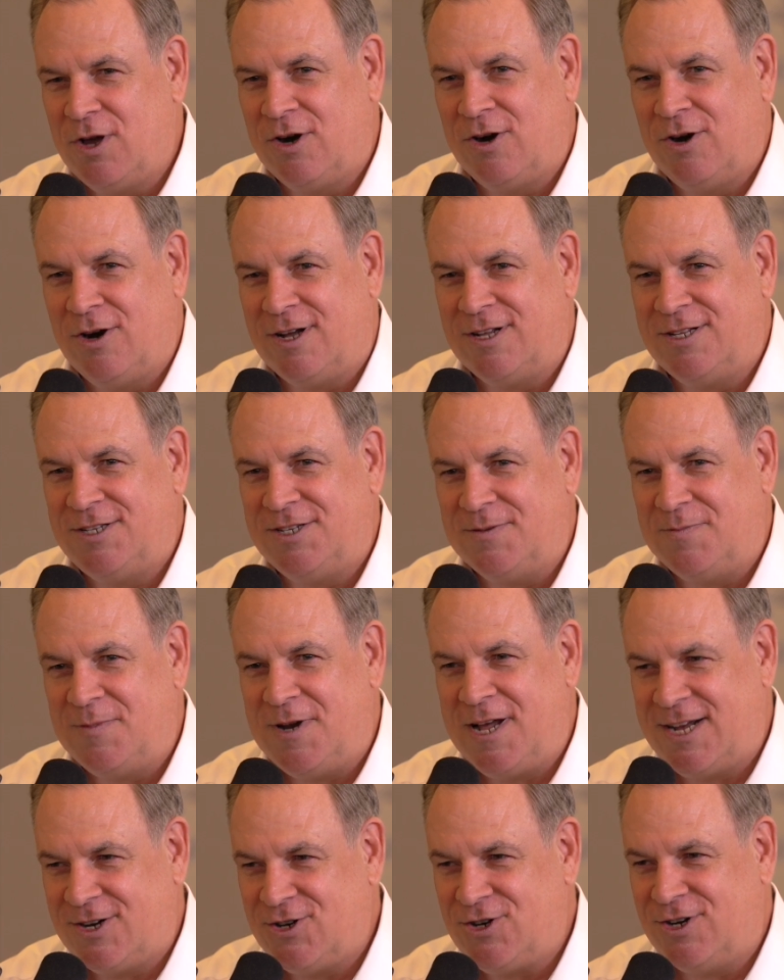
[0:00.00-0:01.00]
her on some
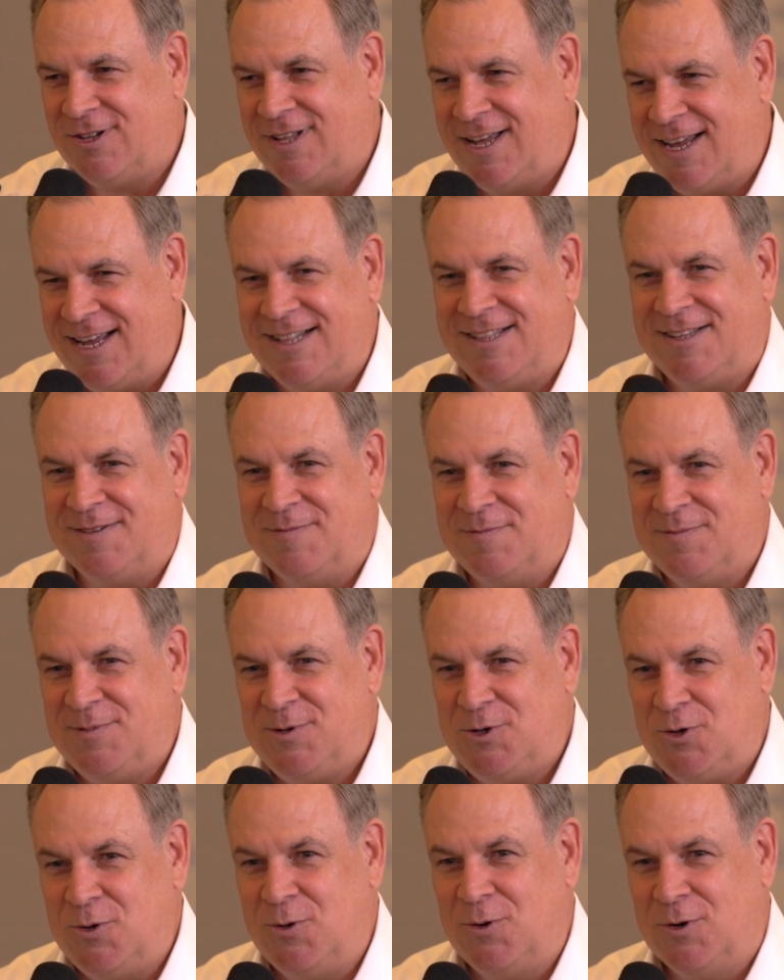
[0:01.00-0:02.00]
national anthem
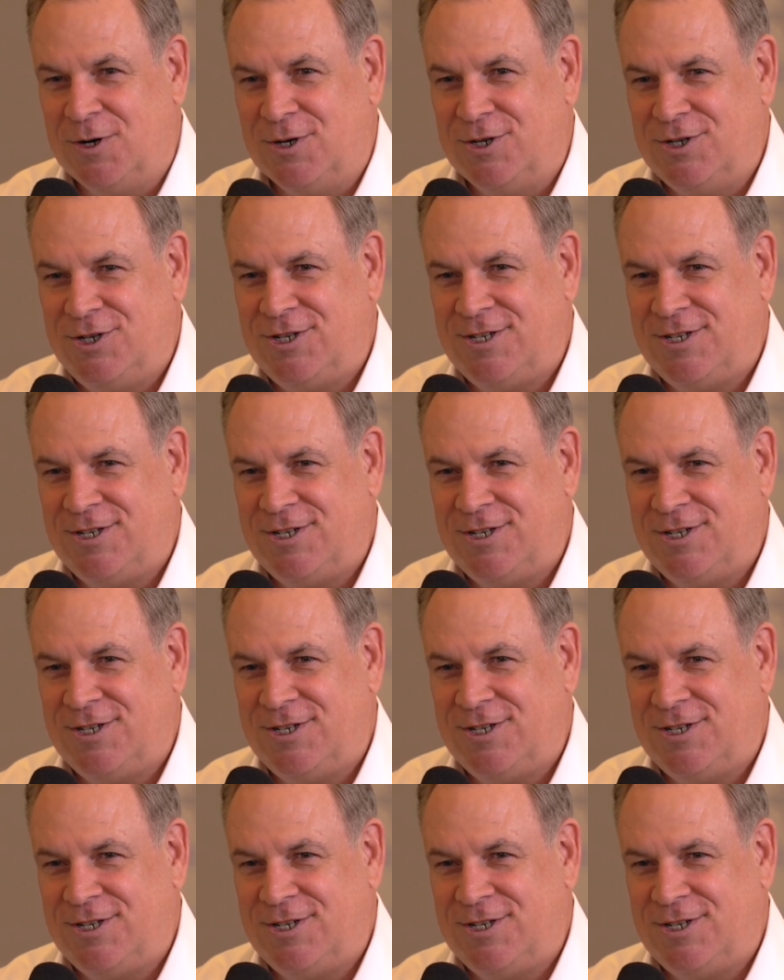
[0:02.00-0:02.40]
tours.